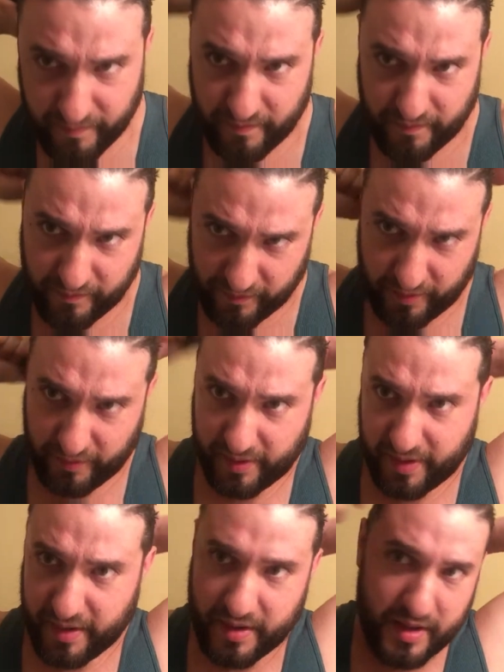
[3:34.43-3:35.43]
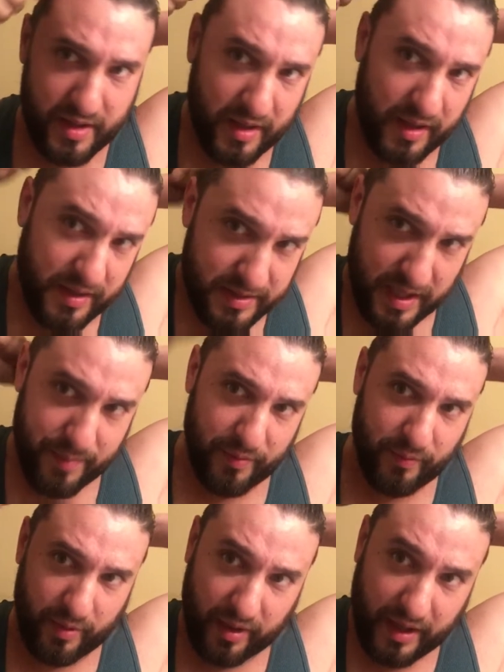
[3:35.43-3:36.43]
for the type
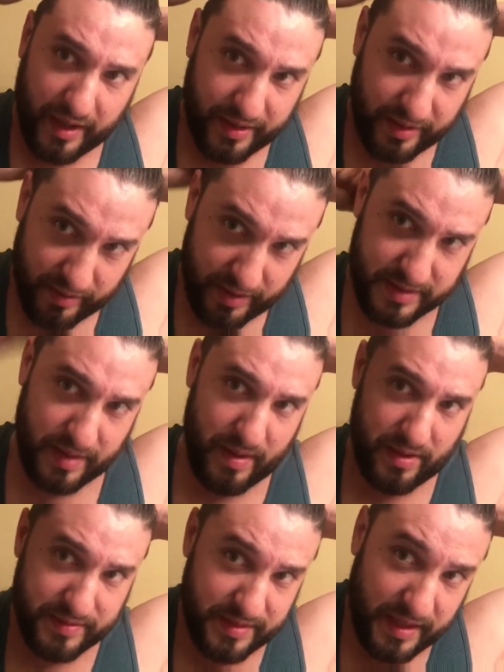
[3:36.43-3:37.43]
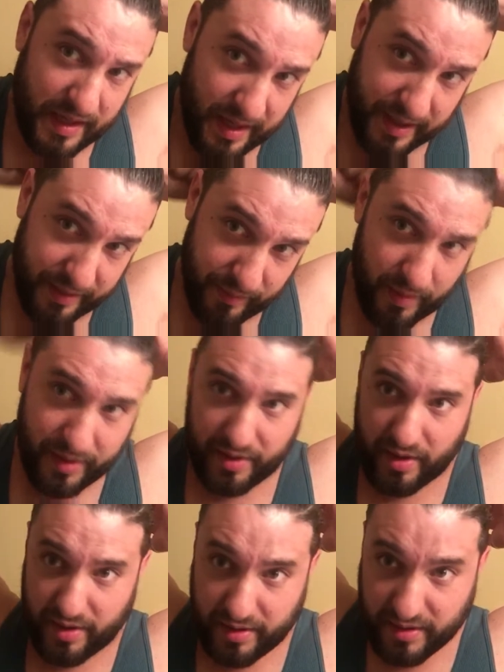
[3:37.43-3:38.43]
of work I do because I'm outside and
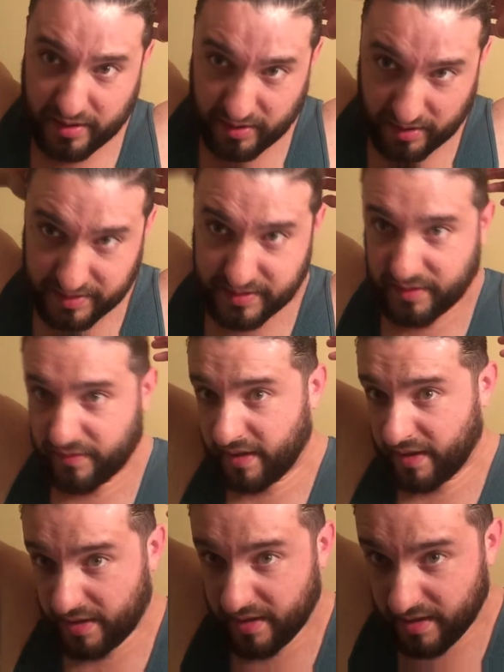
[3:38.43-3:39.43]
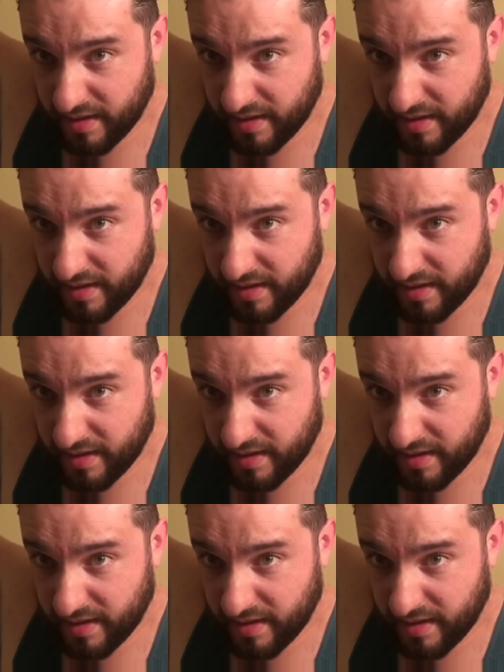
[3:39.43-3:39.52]
whatnot constantly.